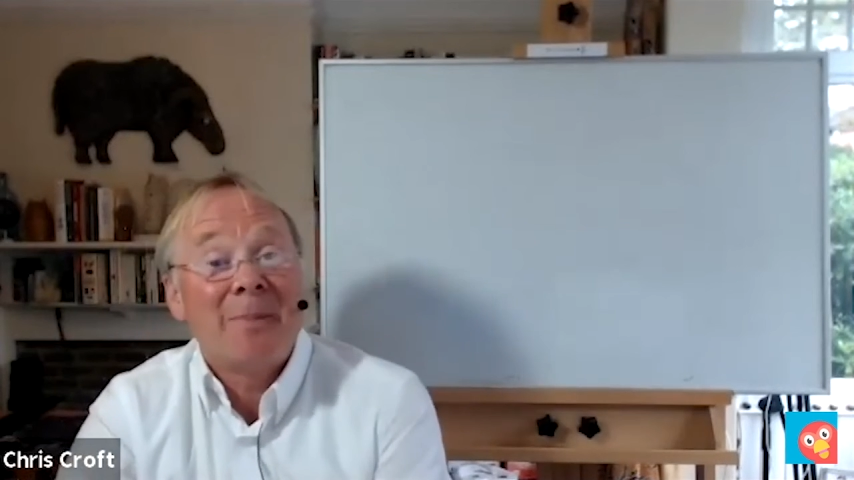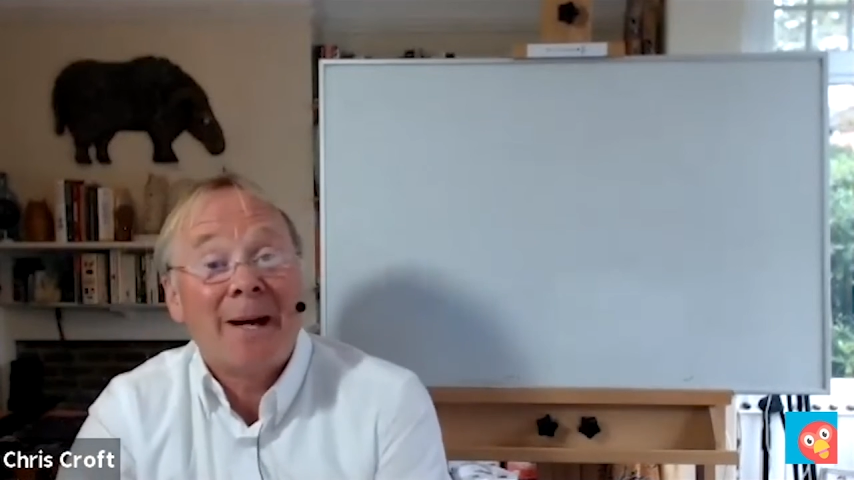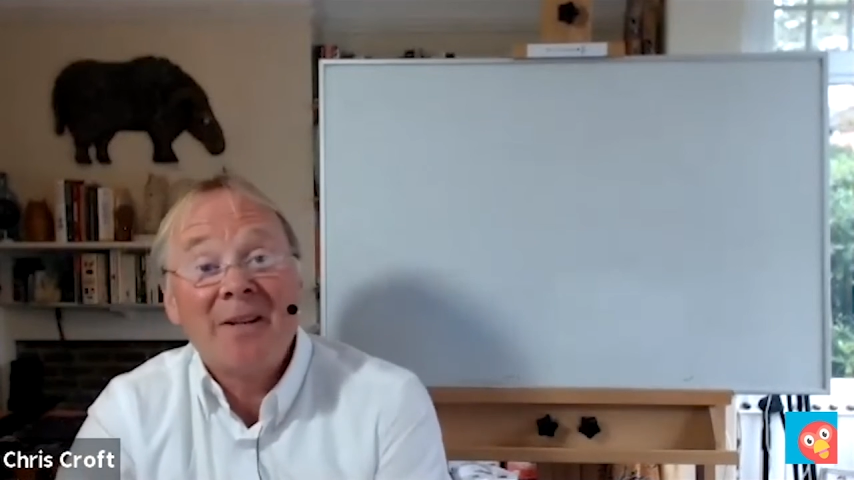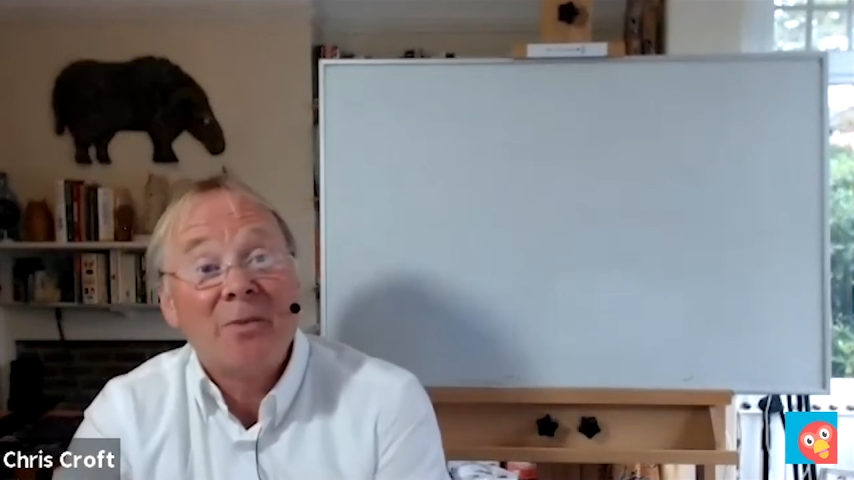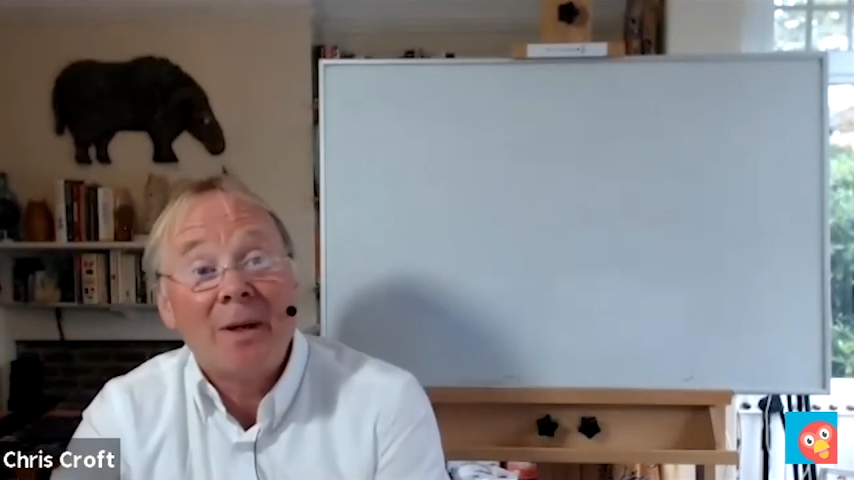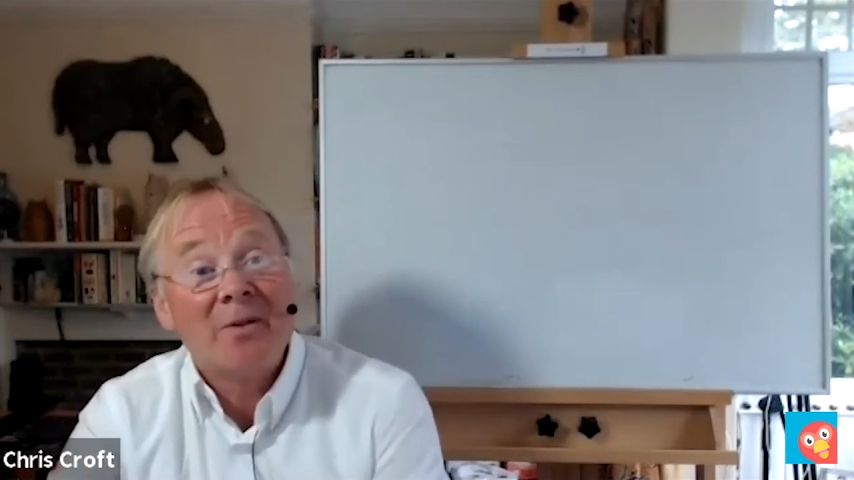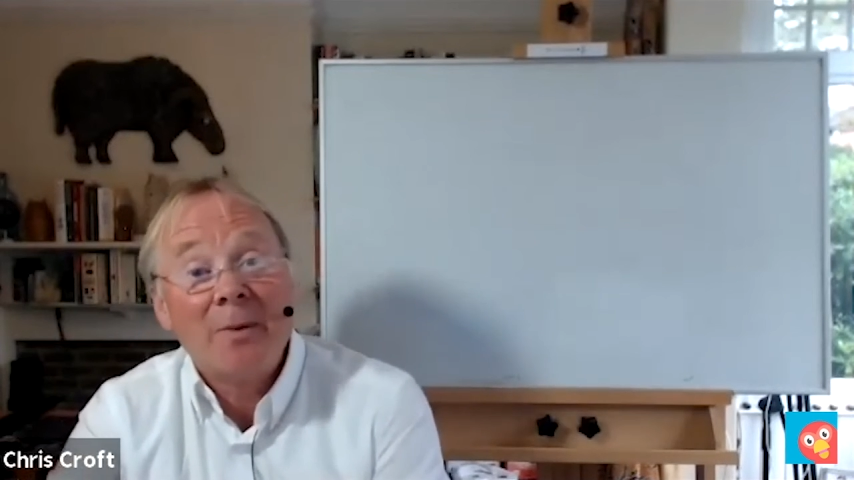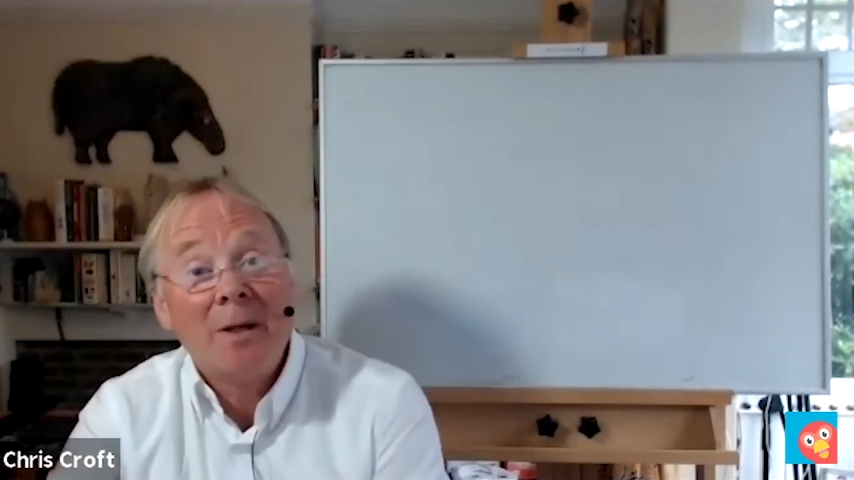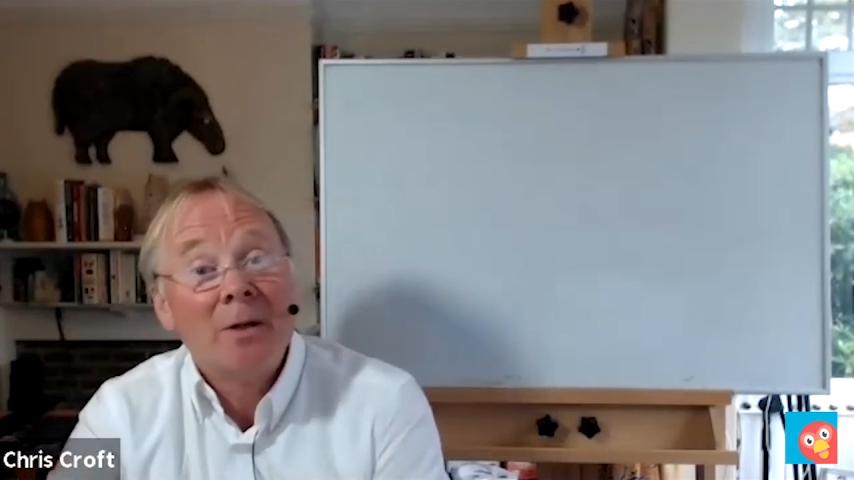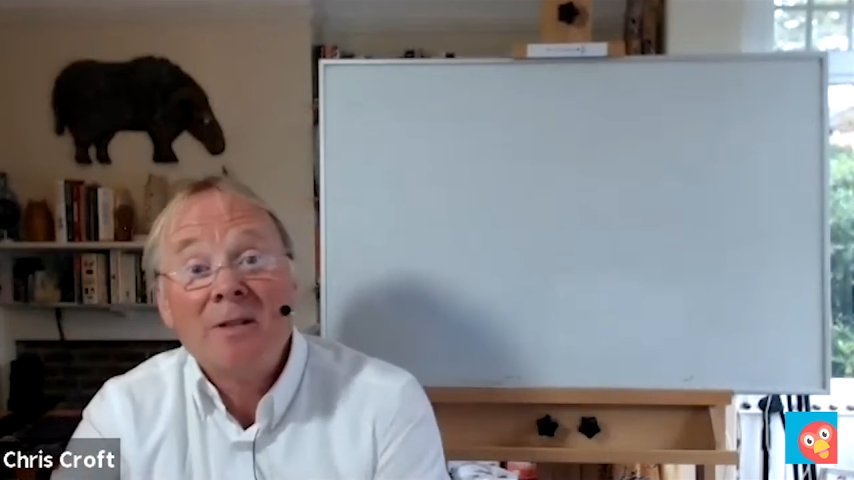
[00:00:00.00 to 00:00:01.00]
bandwidth.
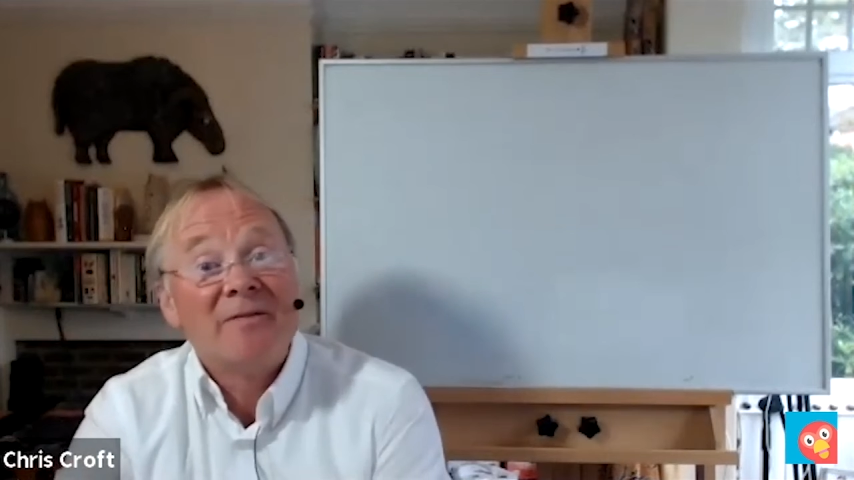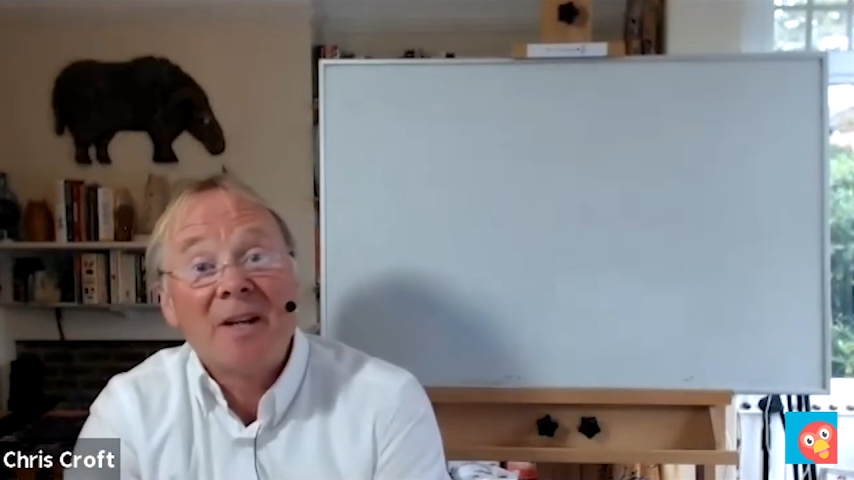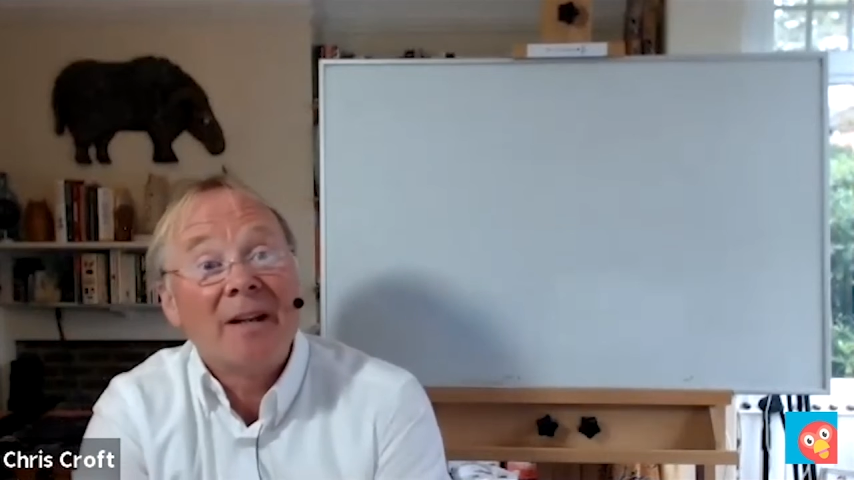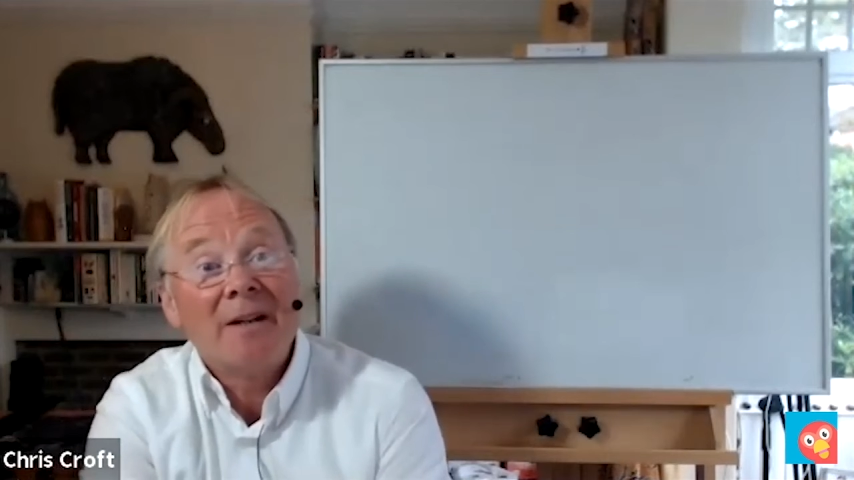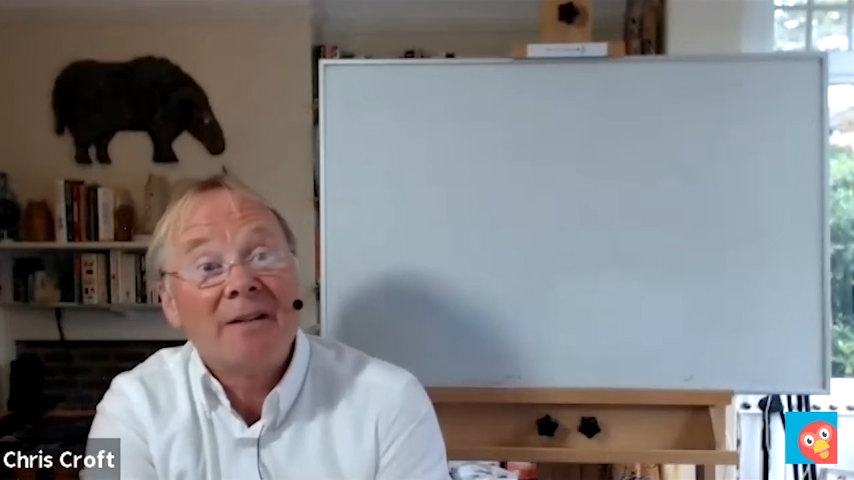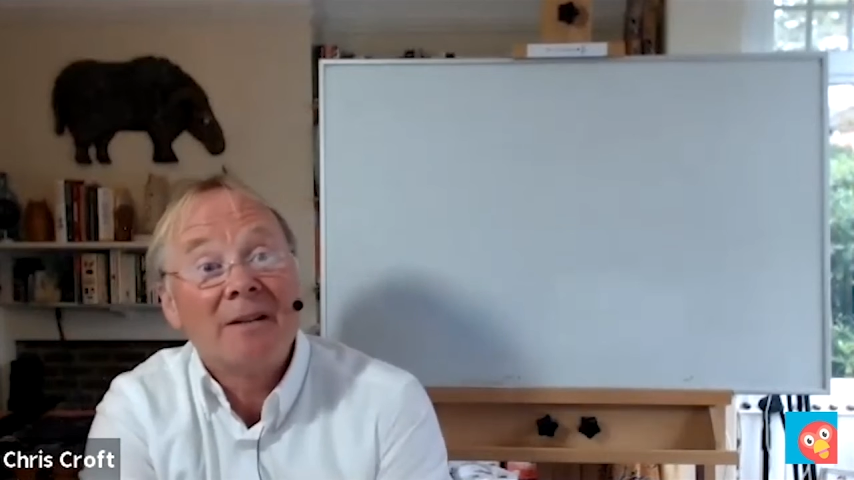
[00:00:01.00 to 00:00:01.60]
We couldn't have done it.